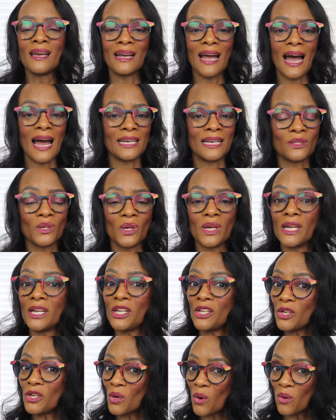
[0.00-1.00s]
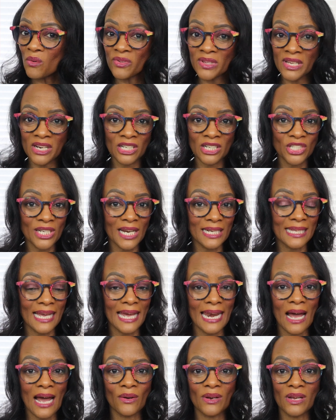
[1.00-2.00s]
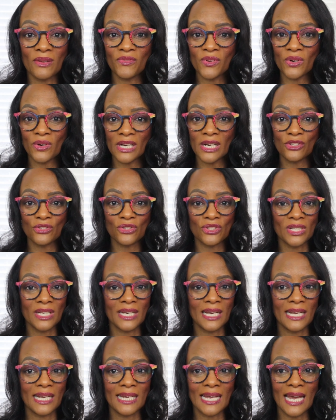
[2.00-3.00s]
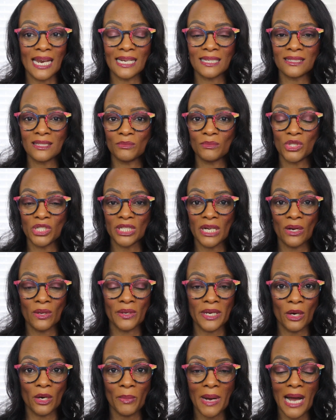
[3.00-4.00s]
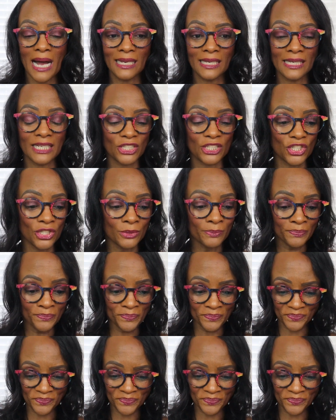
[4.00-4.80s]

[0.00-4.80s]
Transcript: Guys, go over there and check that out if you're interested in getting some gel nail polish